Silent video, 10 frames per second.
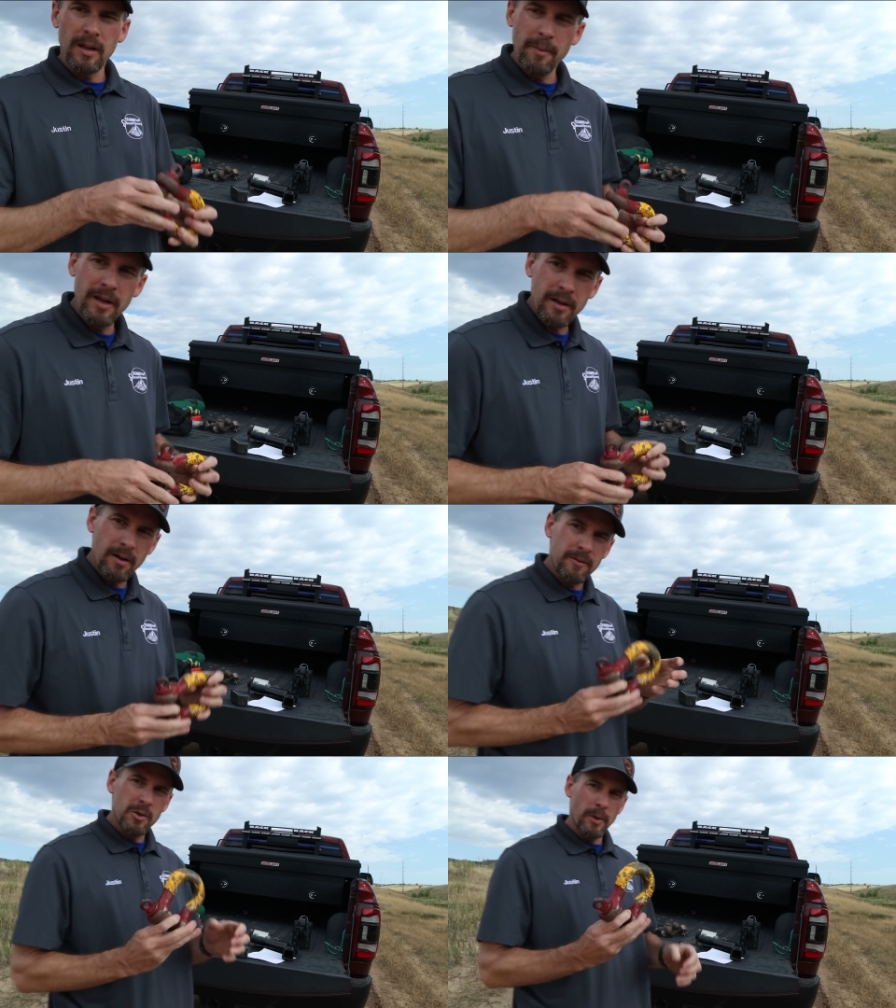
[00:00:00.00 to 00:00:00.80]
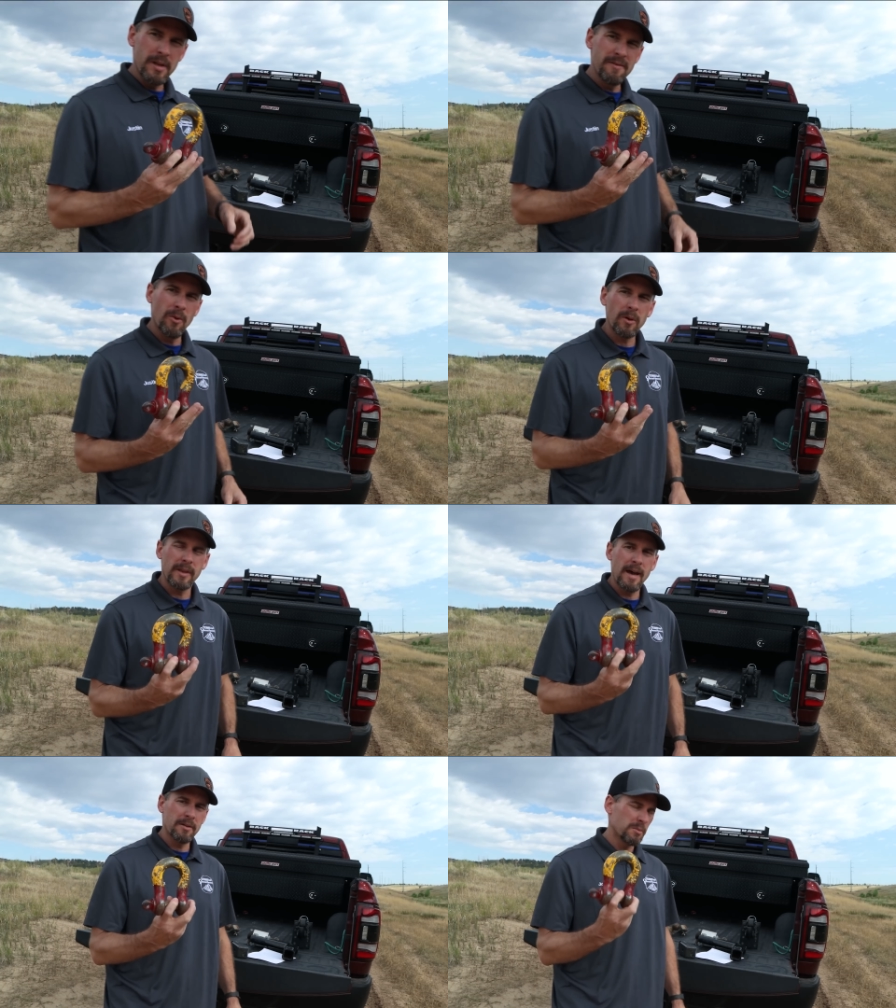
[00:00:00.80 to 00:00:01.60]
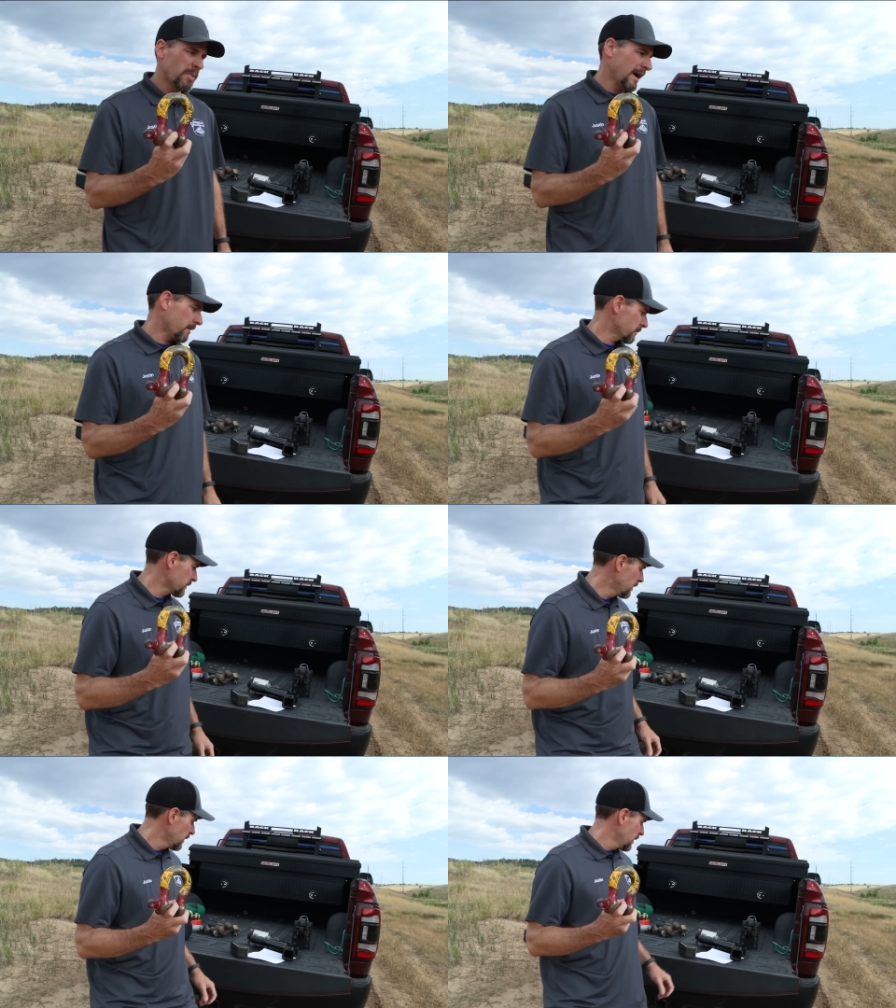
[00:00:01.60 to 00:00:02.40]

limit of 24,000 pounds,